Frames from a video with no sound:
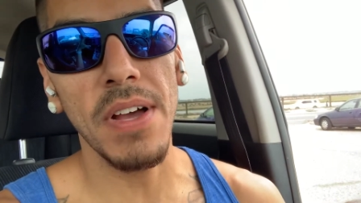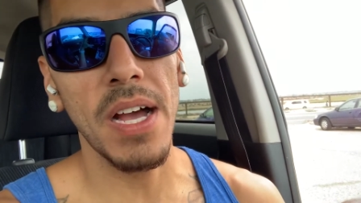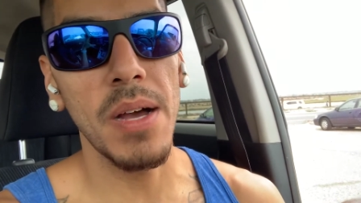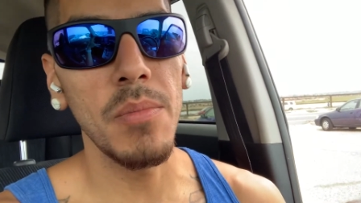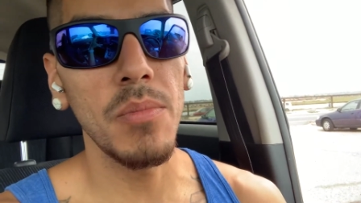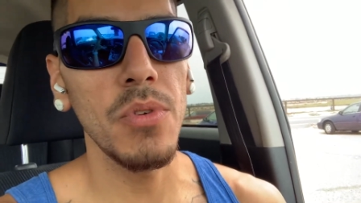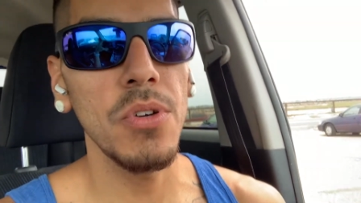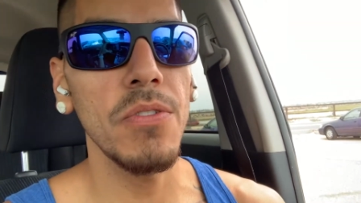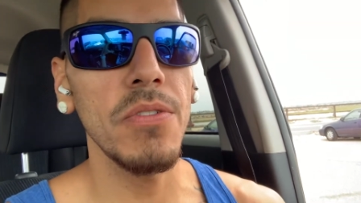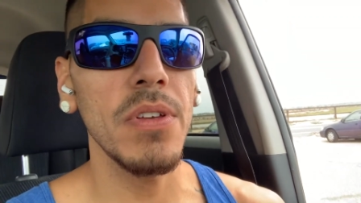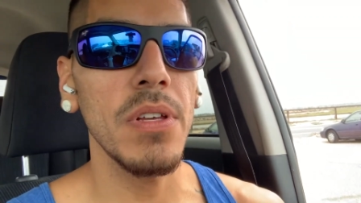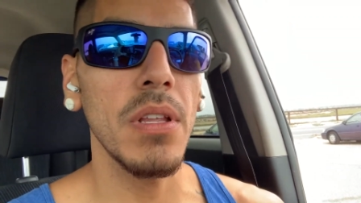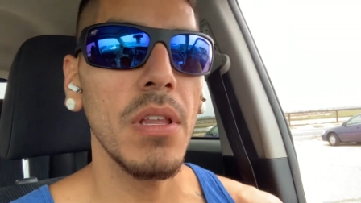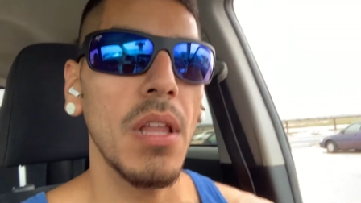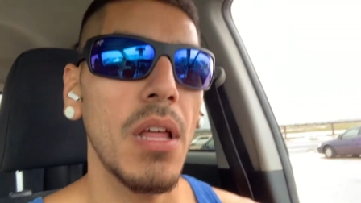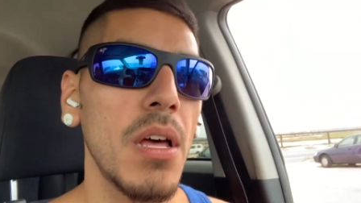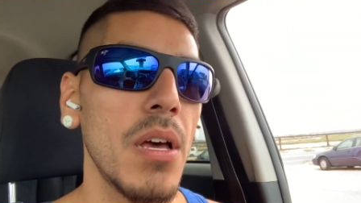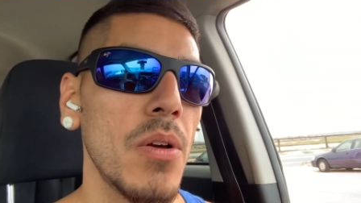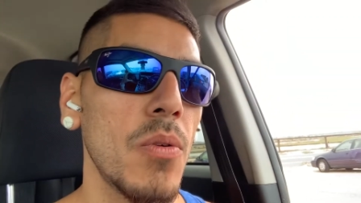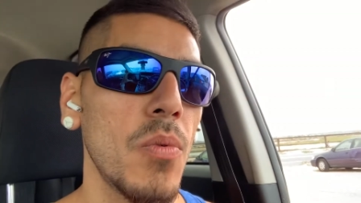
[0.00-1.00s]
I'm moving
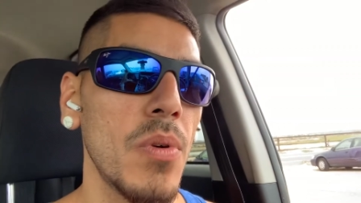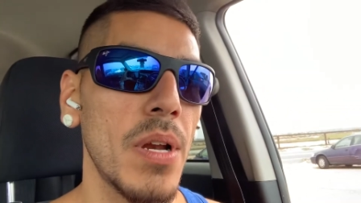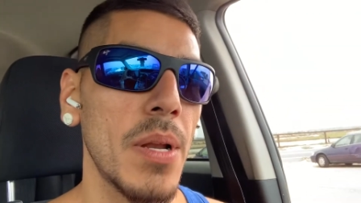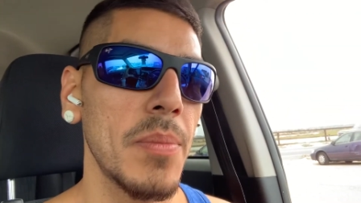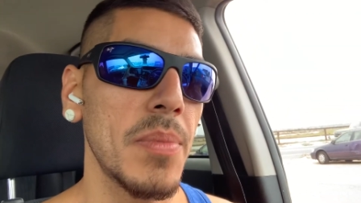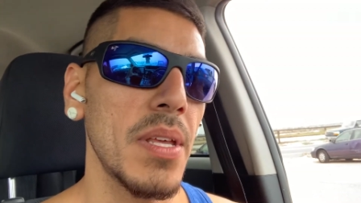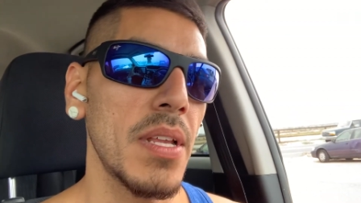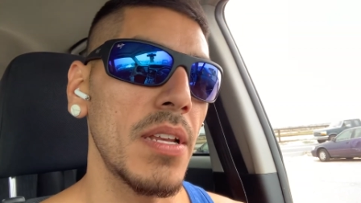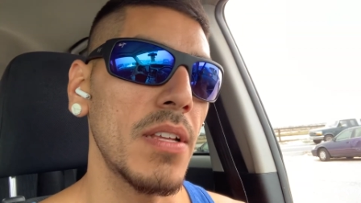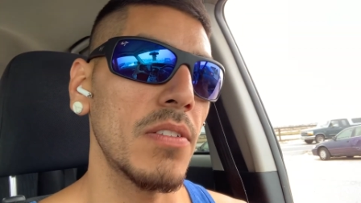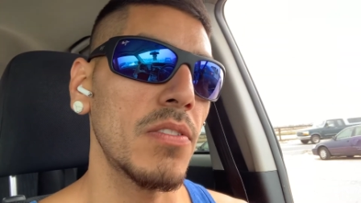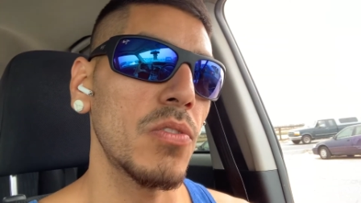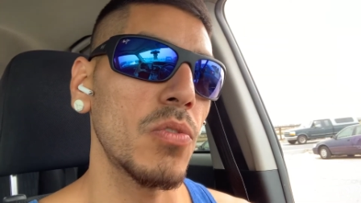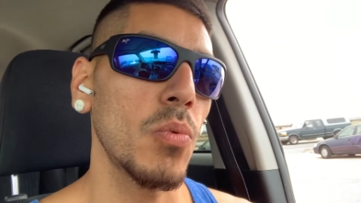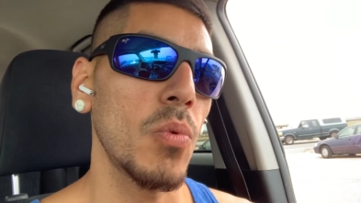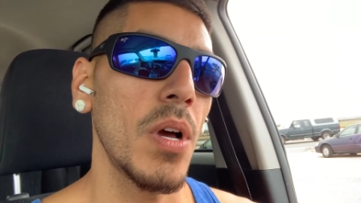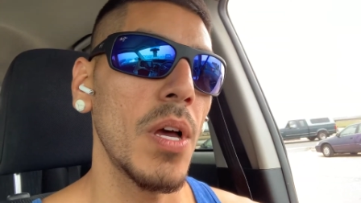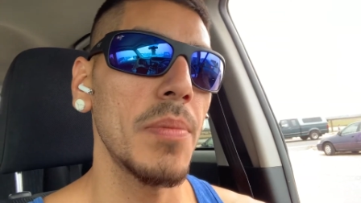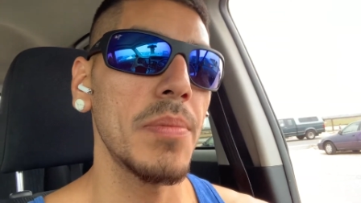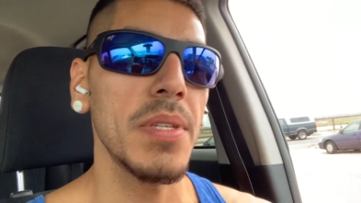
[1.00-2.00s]
along when I'm getting
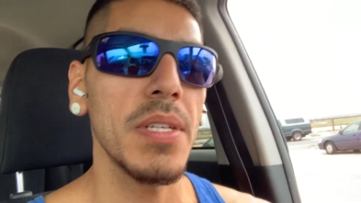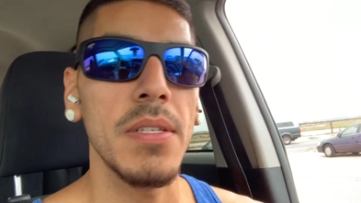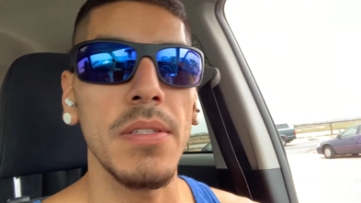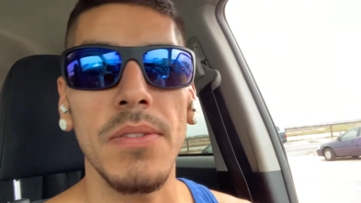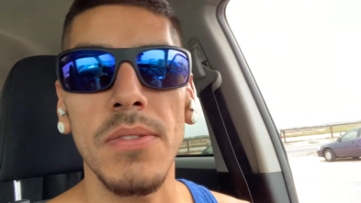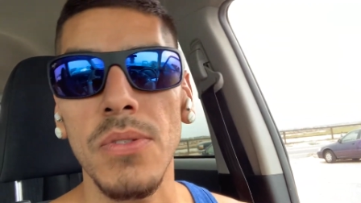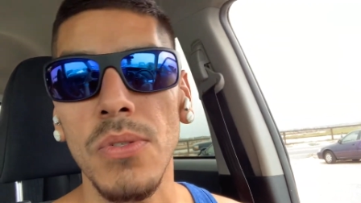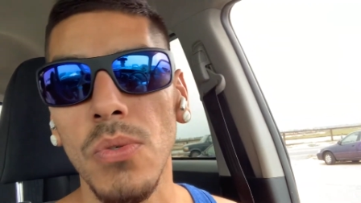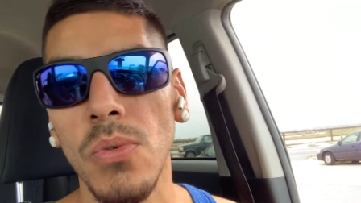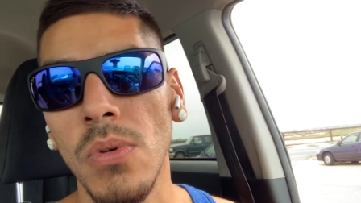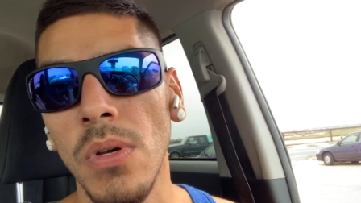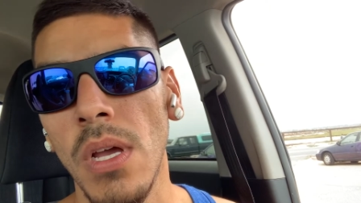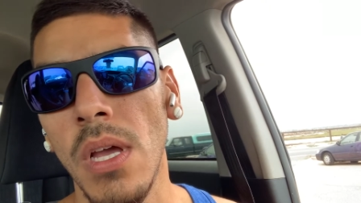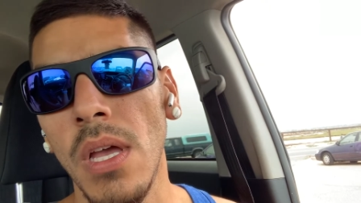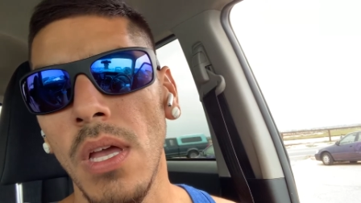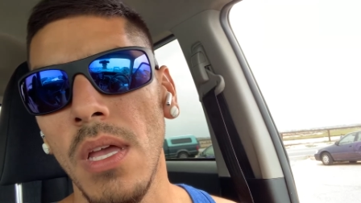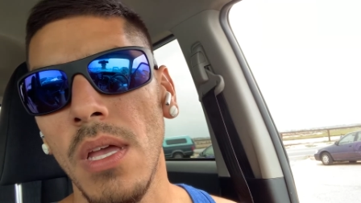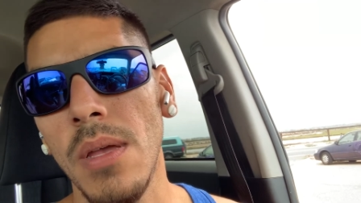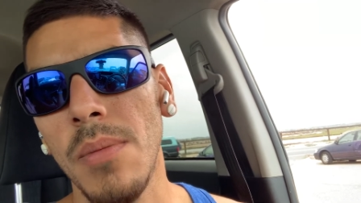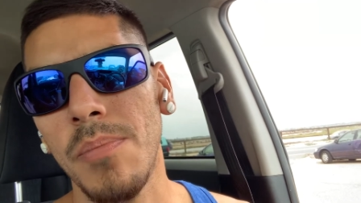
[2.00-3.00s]
swept into
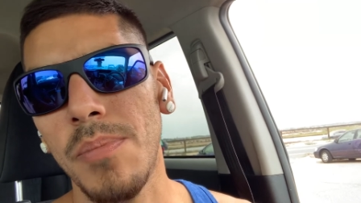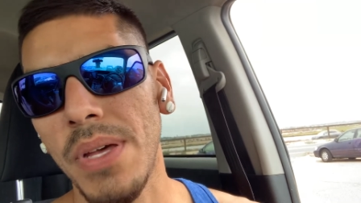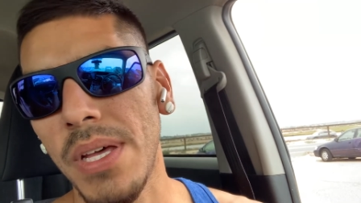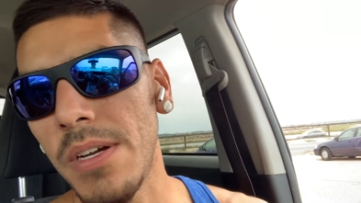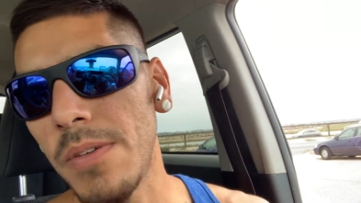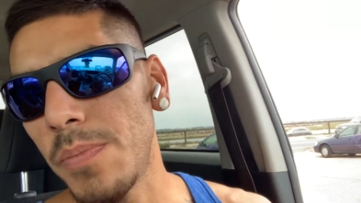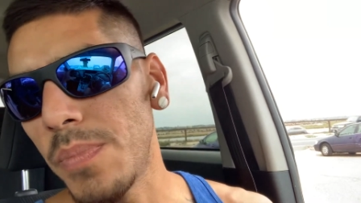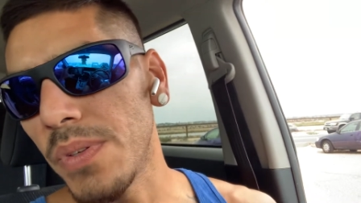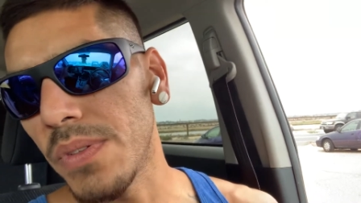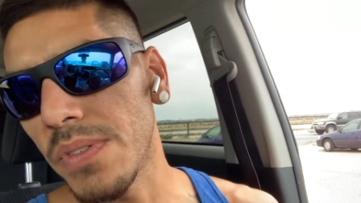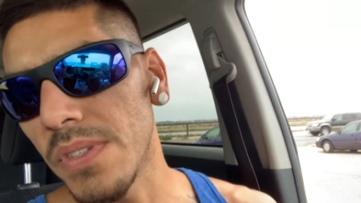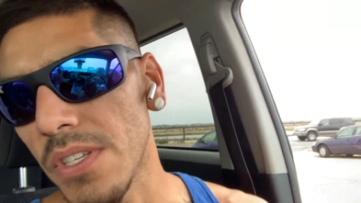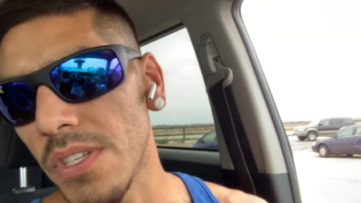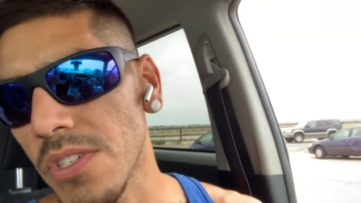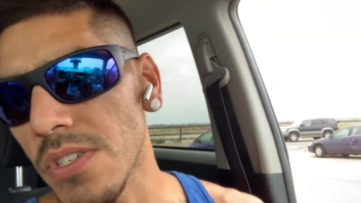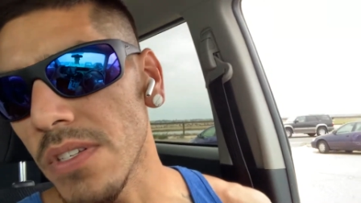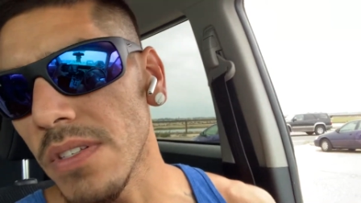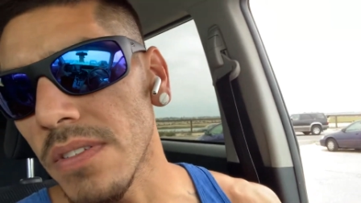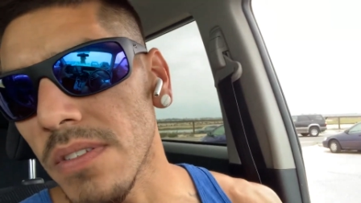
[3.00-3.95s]
better positions